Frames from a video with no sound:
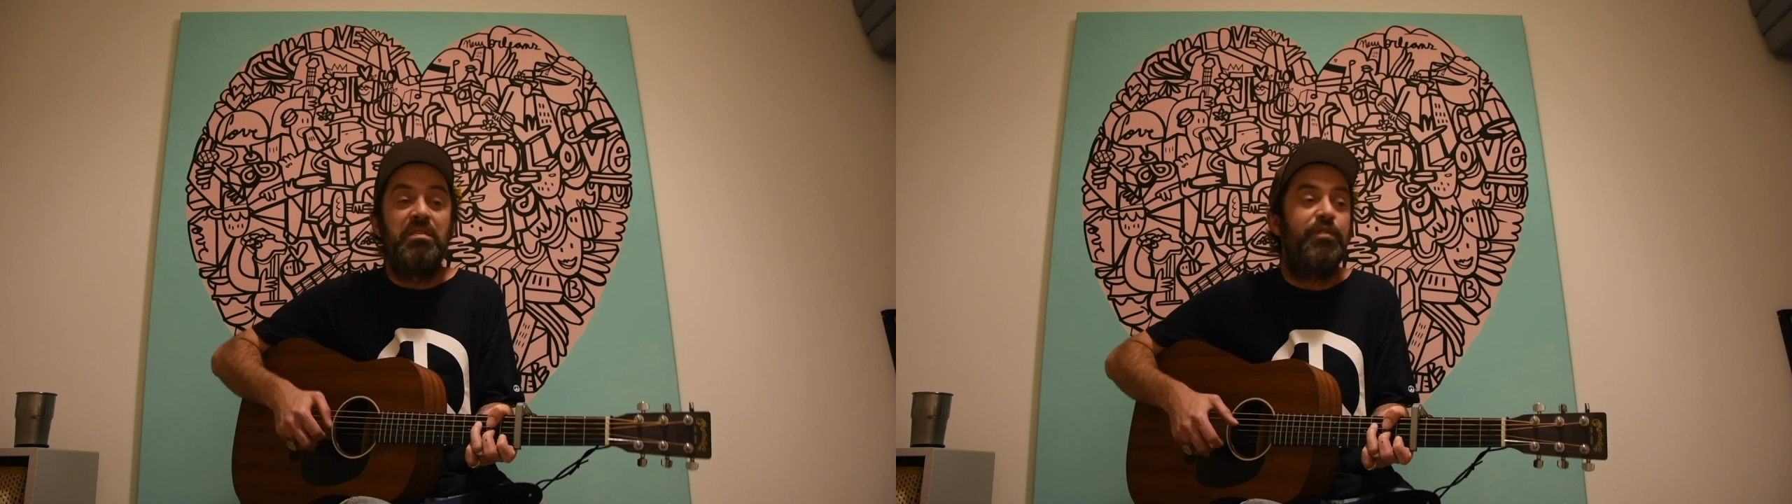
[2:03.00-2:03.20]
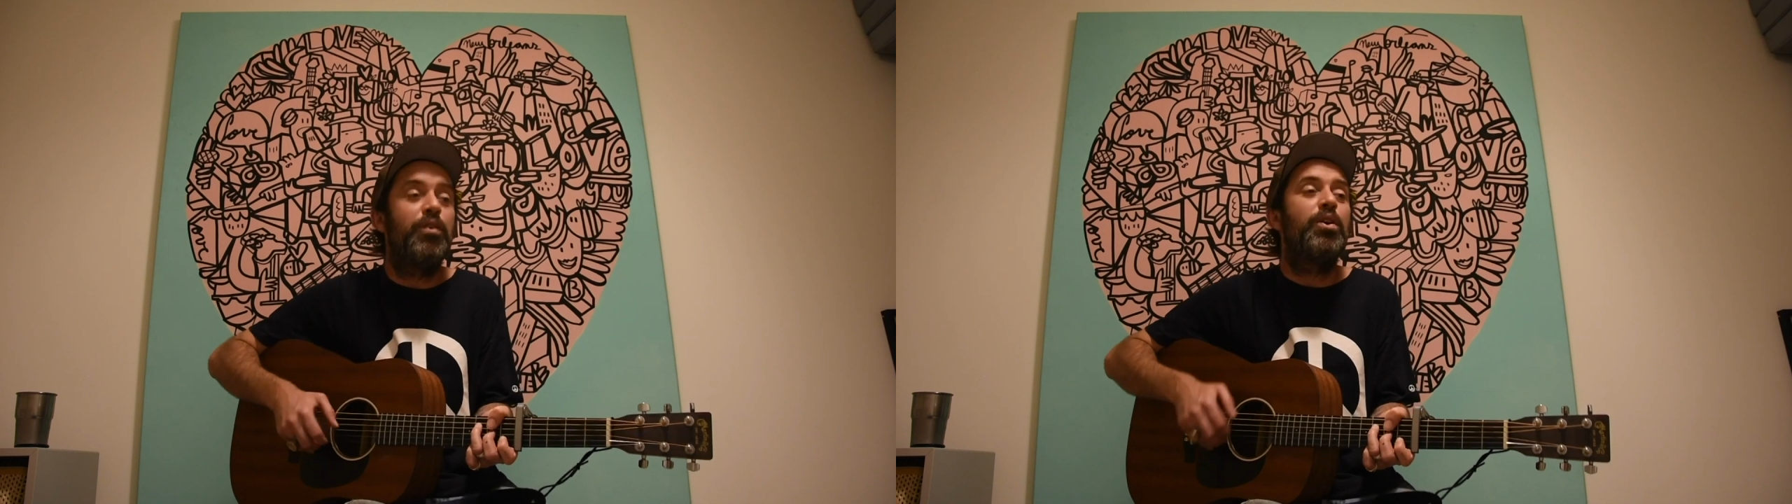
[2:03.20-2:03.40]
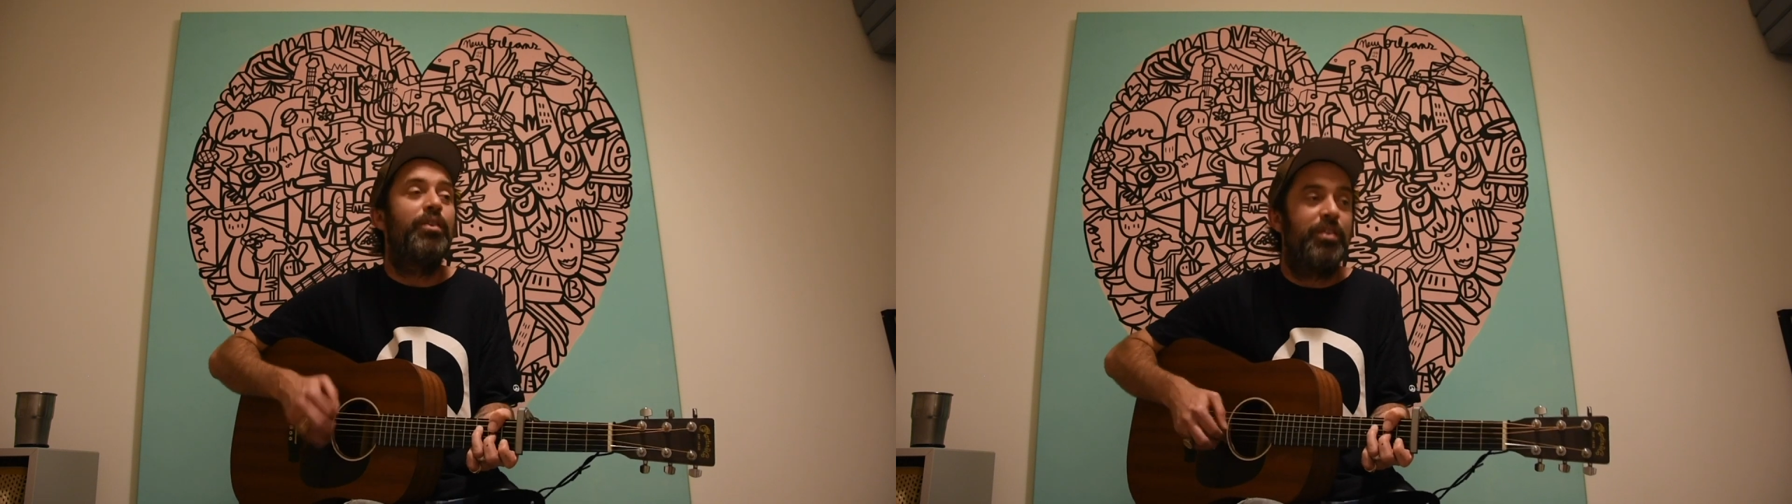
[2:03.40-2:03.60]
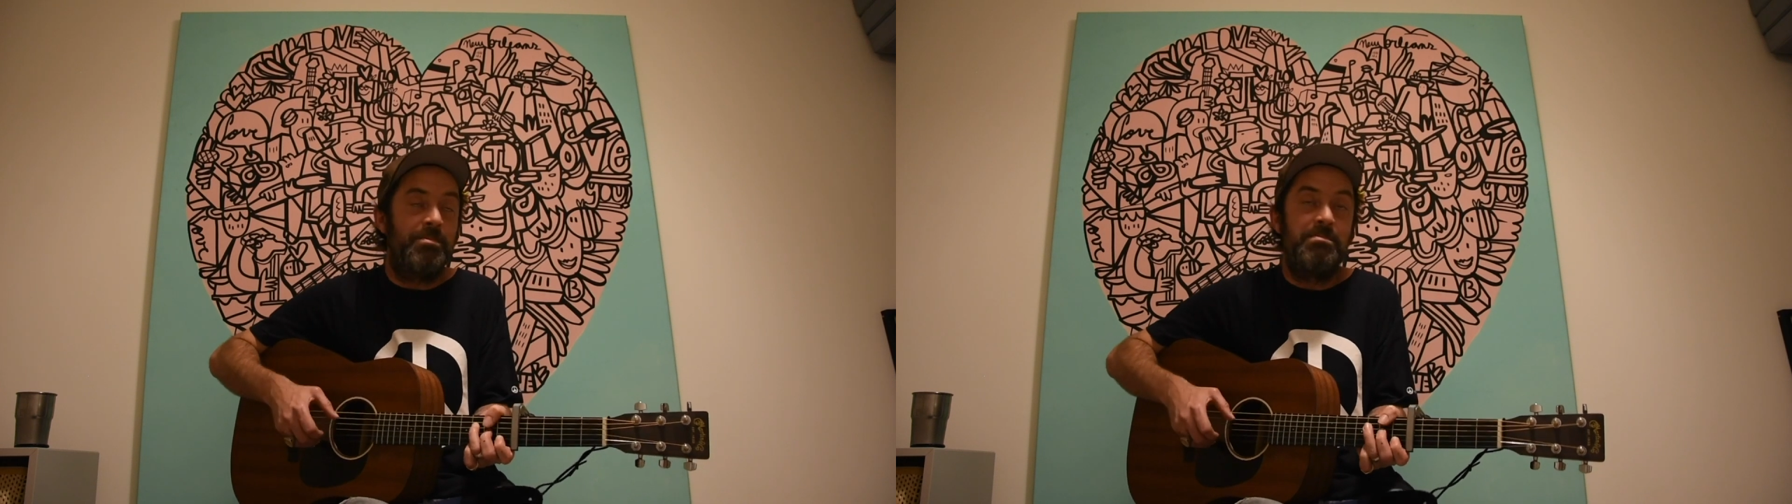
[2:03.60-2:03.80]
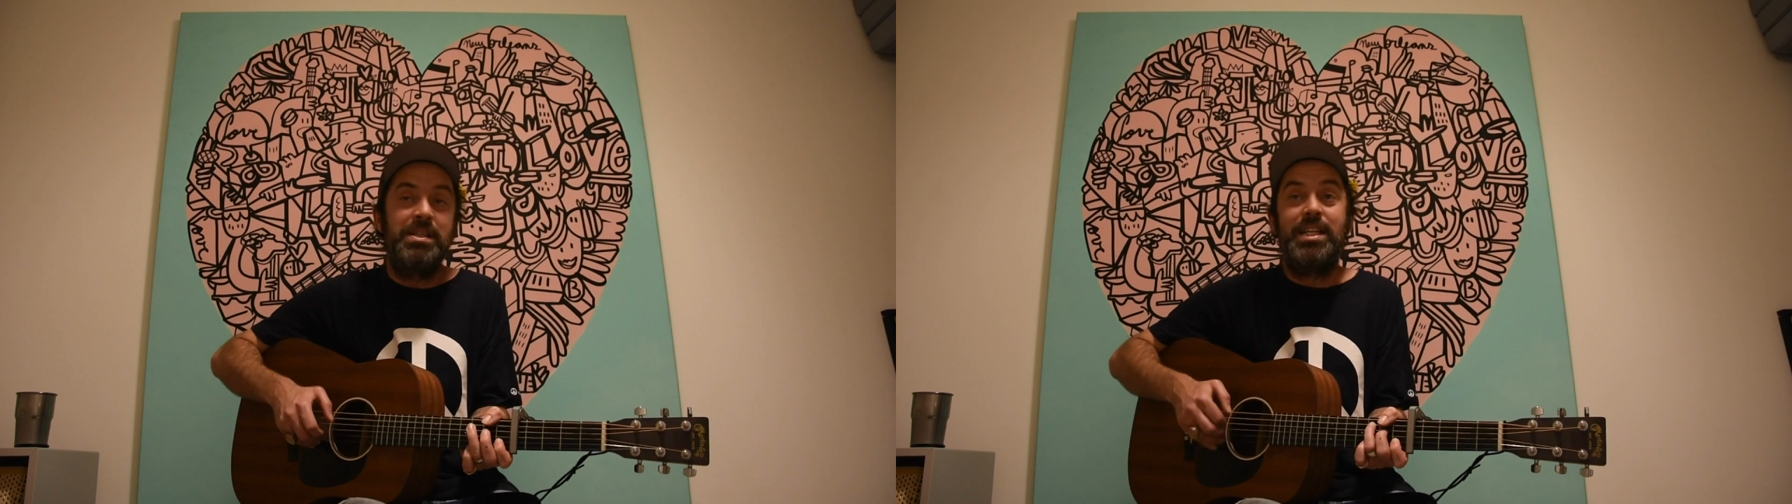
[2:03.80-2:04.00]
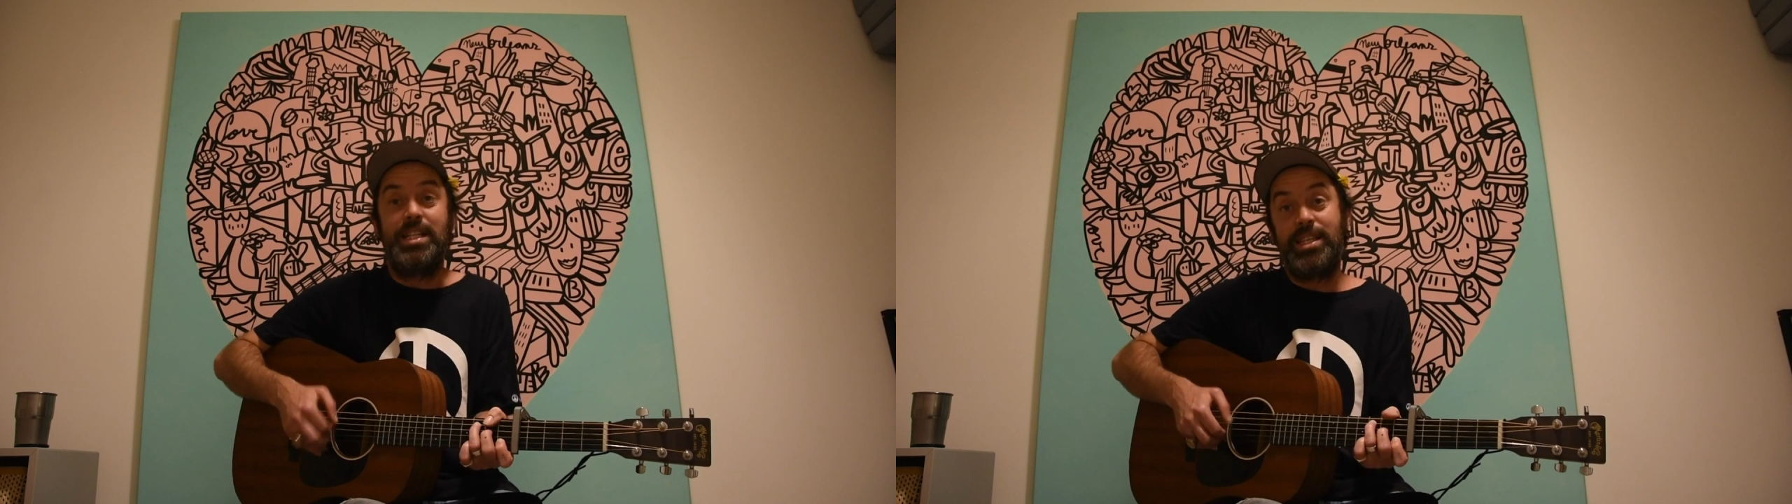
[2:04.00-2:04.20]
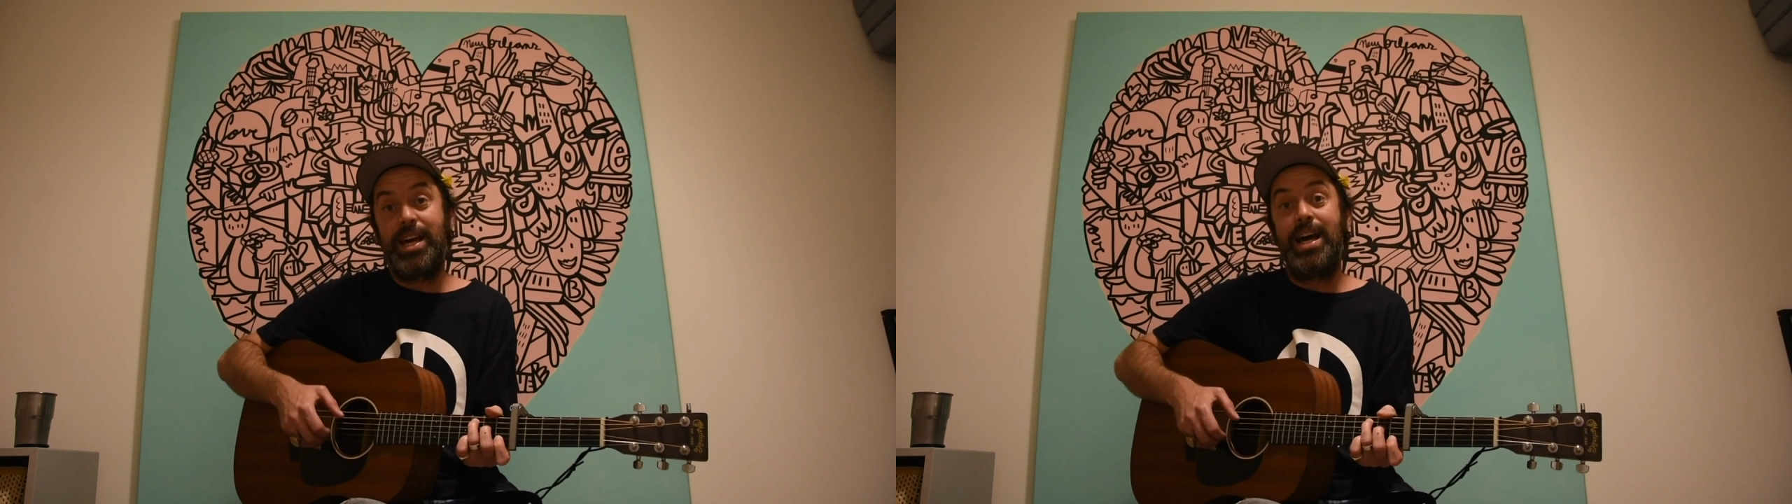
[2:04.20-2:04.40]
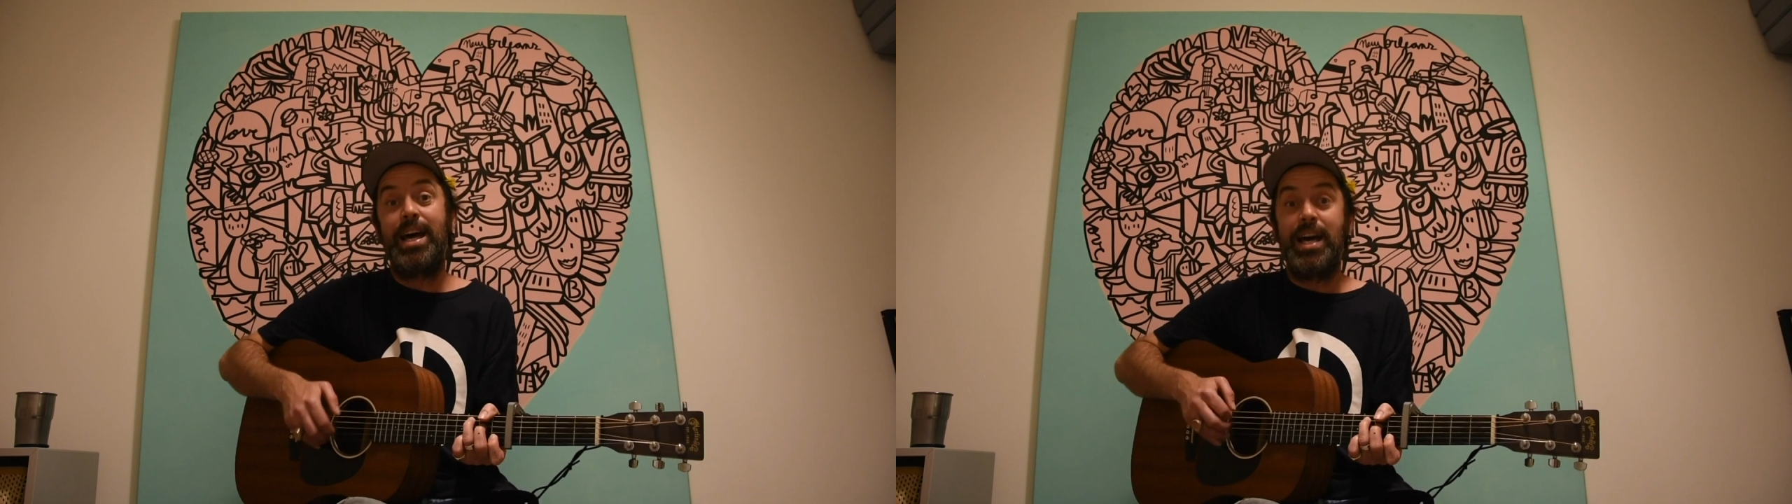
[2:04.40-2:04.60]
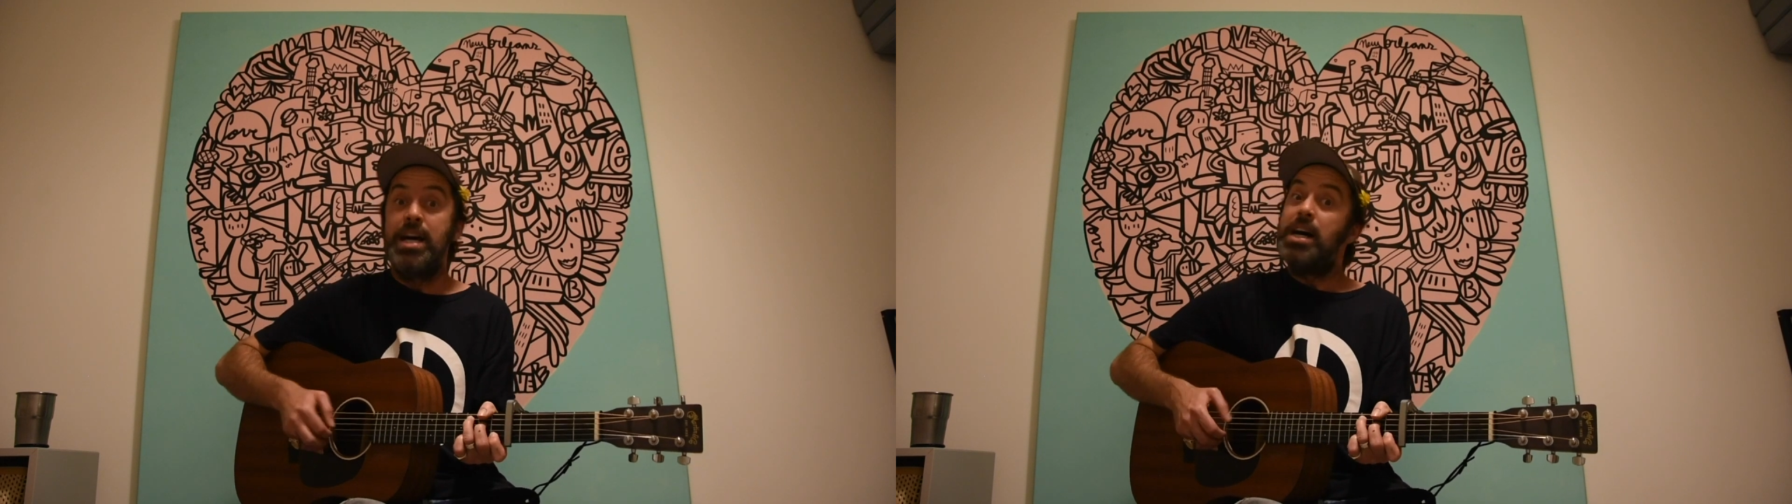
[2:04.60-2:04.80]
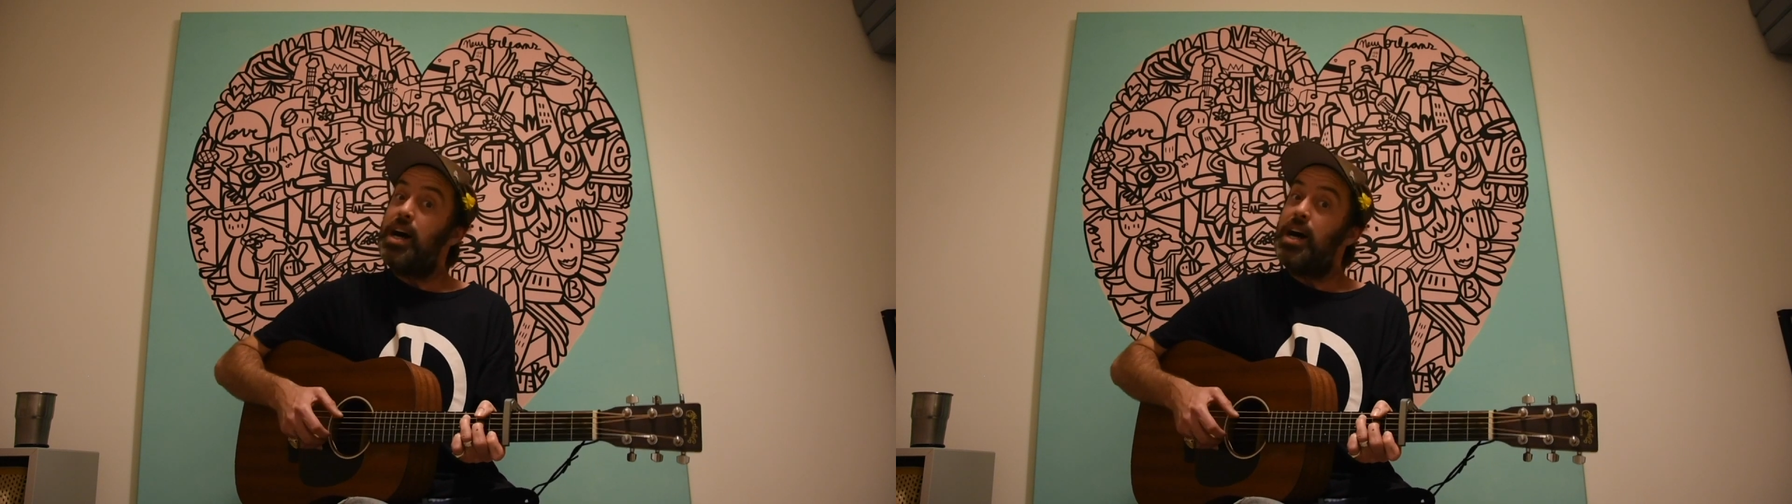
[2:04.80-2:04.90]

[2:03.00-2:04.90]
and for a minute there